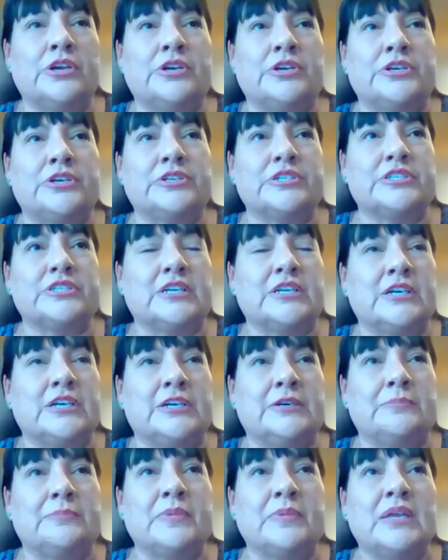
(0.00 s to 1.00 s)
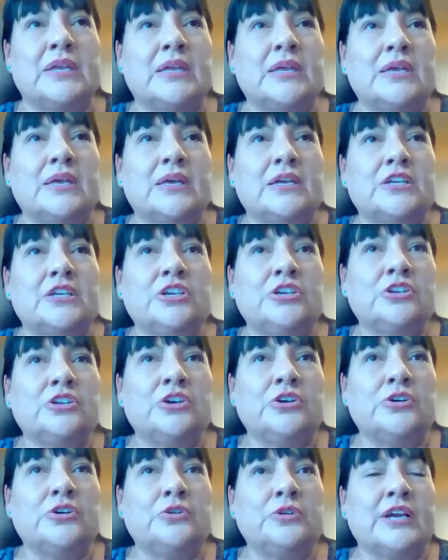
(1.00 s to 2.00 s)
lawyers, you
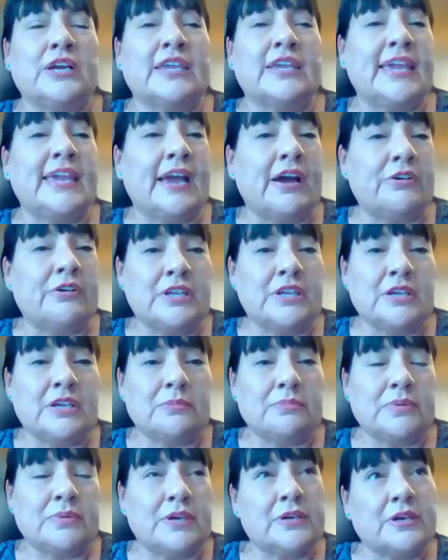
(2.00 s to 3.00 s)
know, accounting,